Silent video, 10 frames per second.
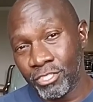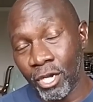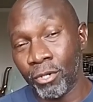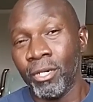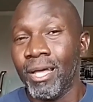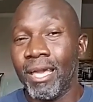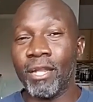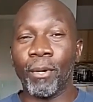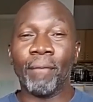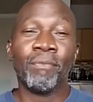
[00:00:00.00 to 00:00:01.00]
So
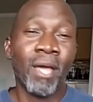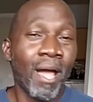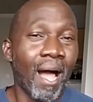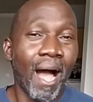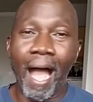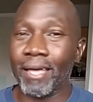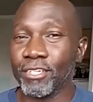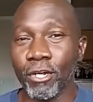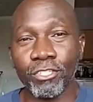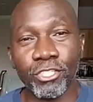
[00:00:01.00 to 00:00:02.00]
anyway,
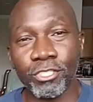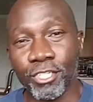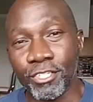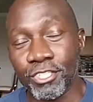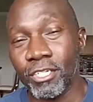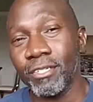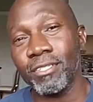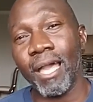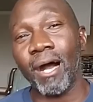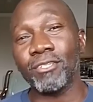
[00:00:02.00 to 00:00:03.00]
I encourage you,
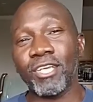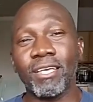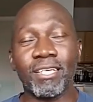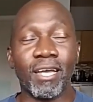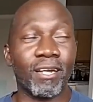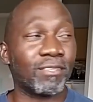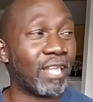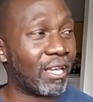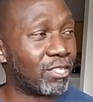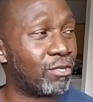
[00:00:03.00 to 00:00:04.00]
sister. Y'all take
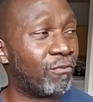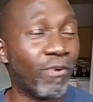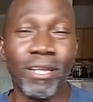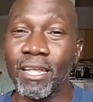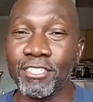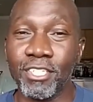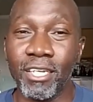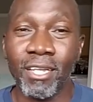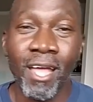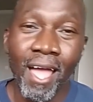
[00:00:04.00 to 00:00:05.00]
care. Thank you for
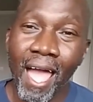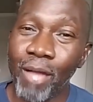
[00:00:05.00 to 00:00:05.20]
listening.